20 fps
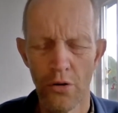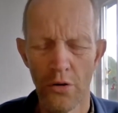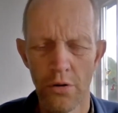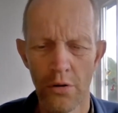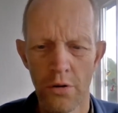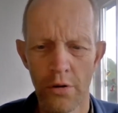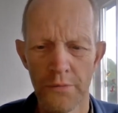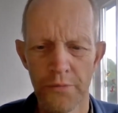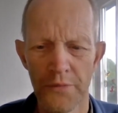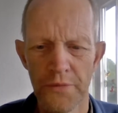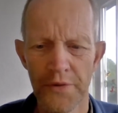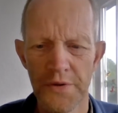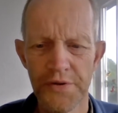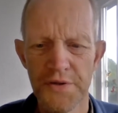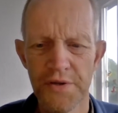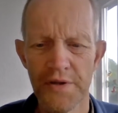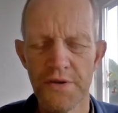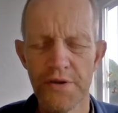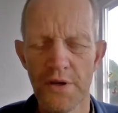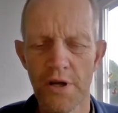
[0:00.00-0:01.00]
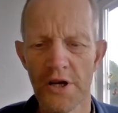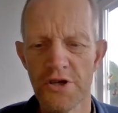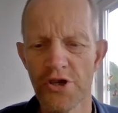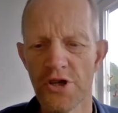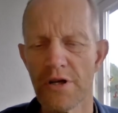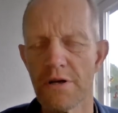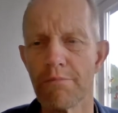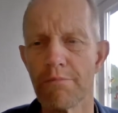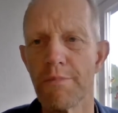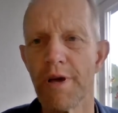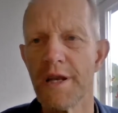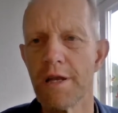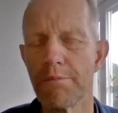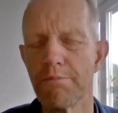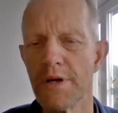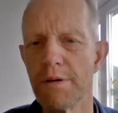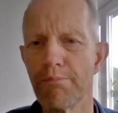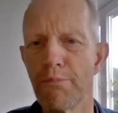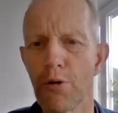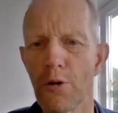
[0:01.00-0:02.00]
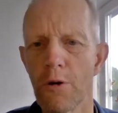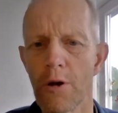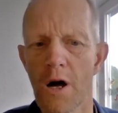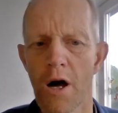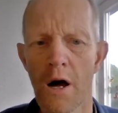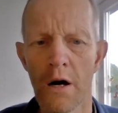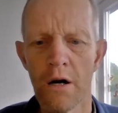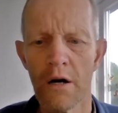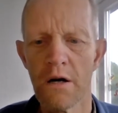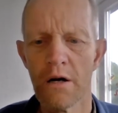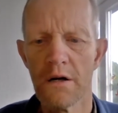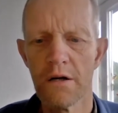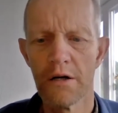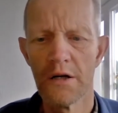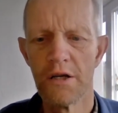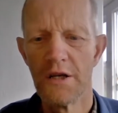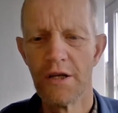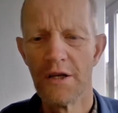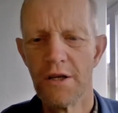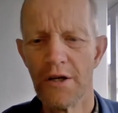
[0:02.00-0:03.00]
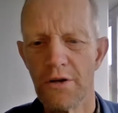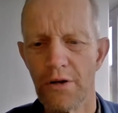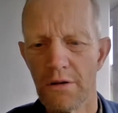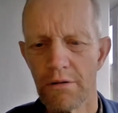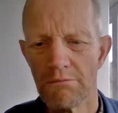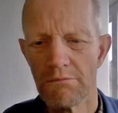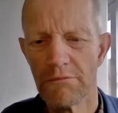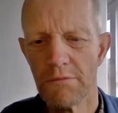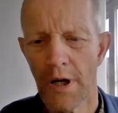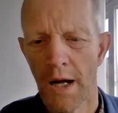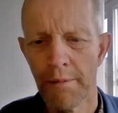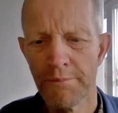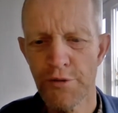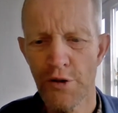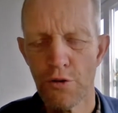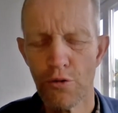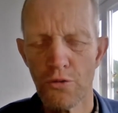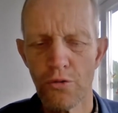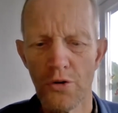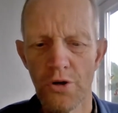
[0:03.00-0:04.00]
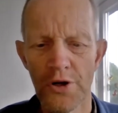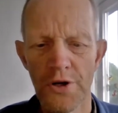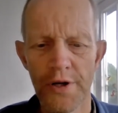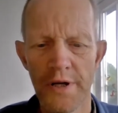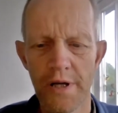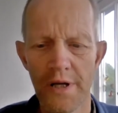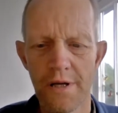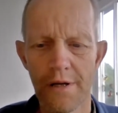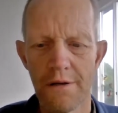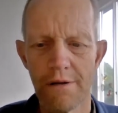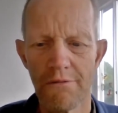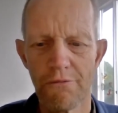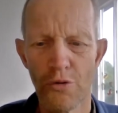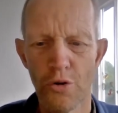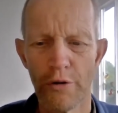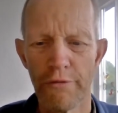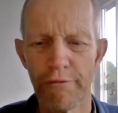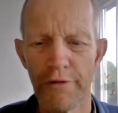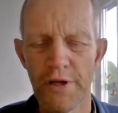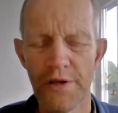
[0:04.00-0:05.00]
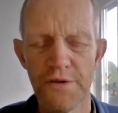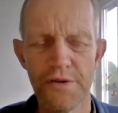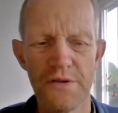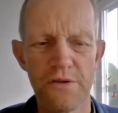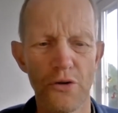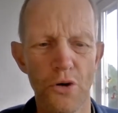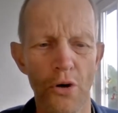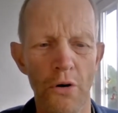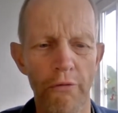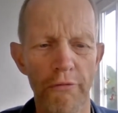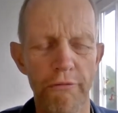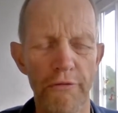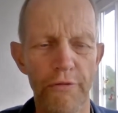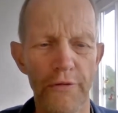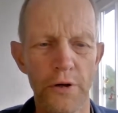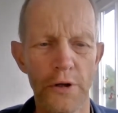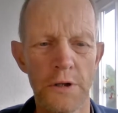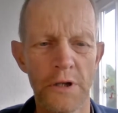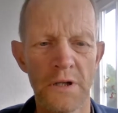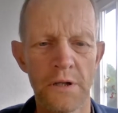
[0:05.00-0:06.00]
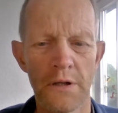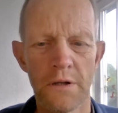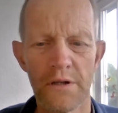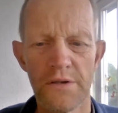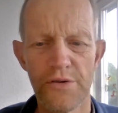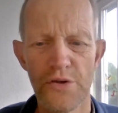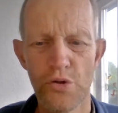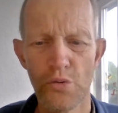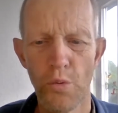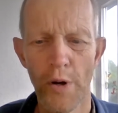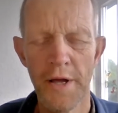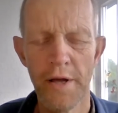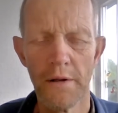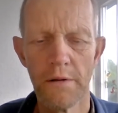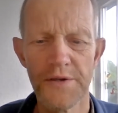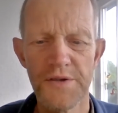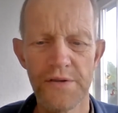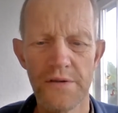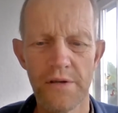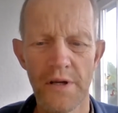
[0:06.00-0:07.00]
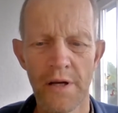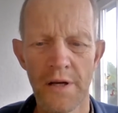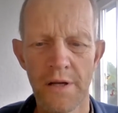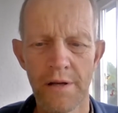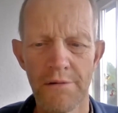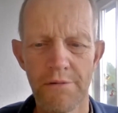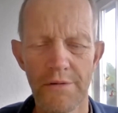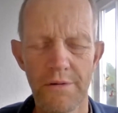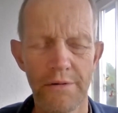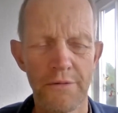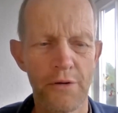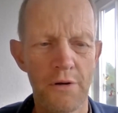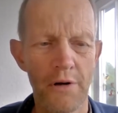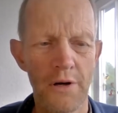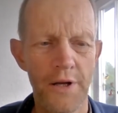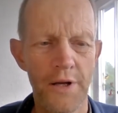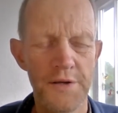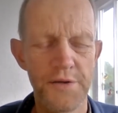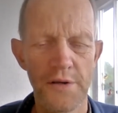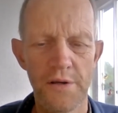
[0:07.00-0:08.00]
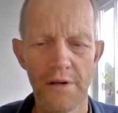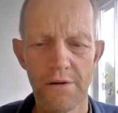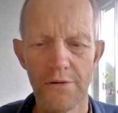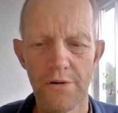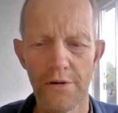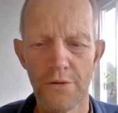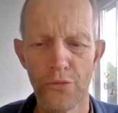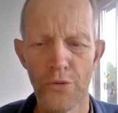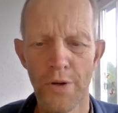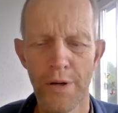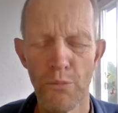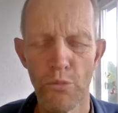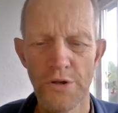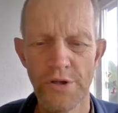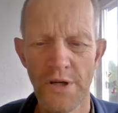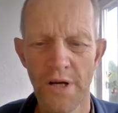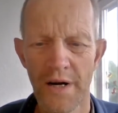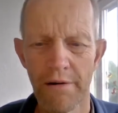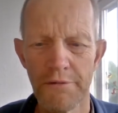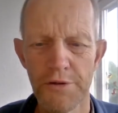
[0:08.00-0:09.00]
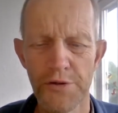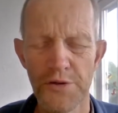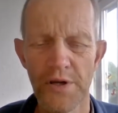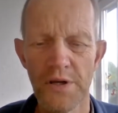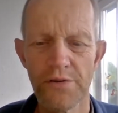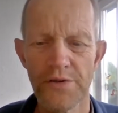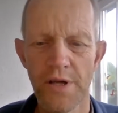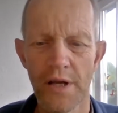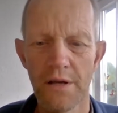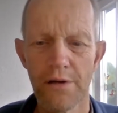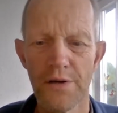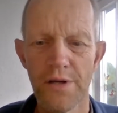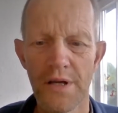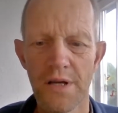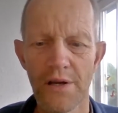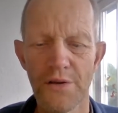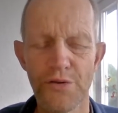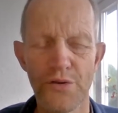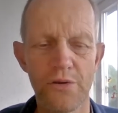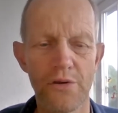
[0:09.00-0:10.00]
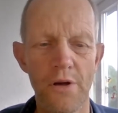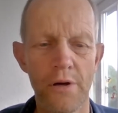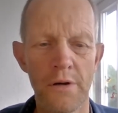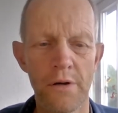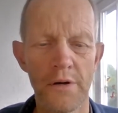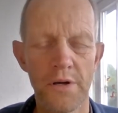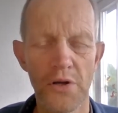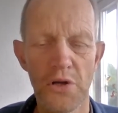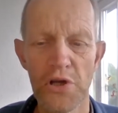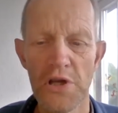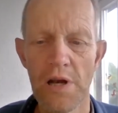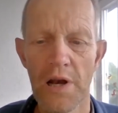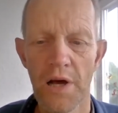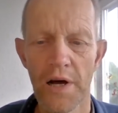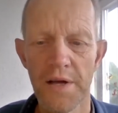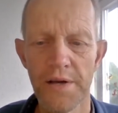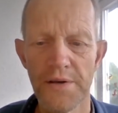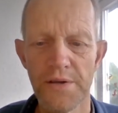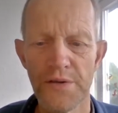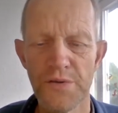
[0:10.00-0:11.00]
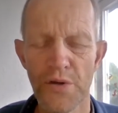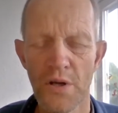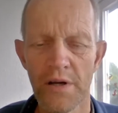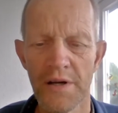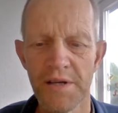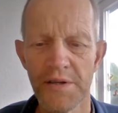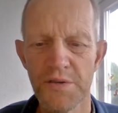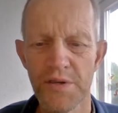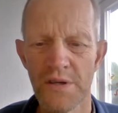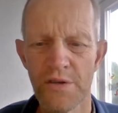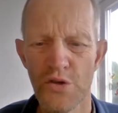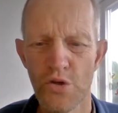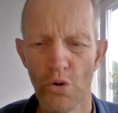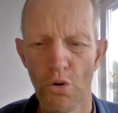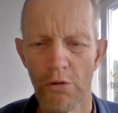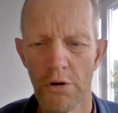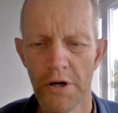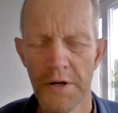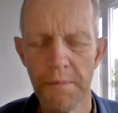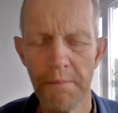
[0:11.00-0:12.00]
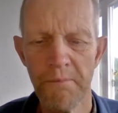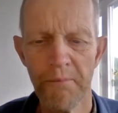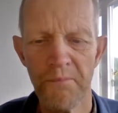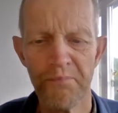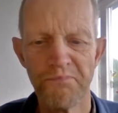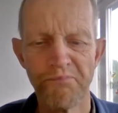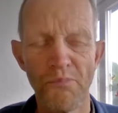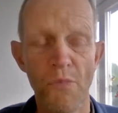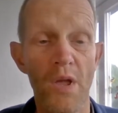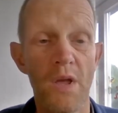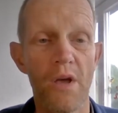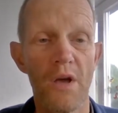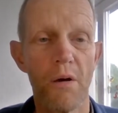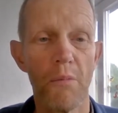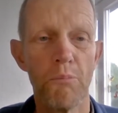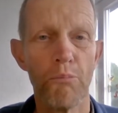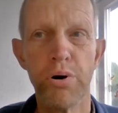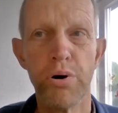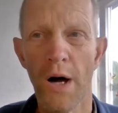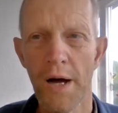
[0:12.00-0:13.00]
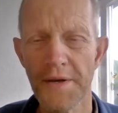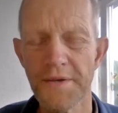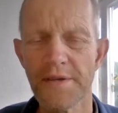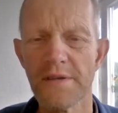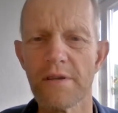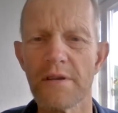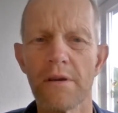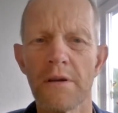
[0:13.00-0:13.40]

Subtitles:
on this discussion, many people are absolutely convinced of Swales and the classic rainwater harvesting techniques, keyline designs, and so on. But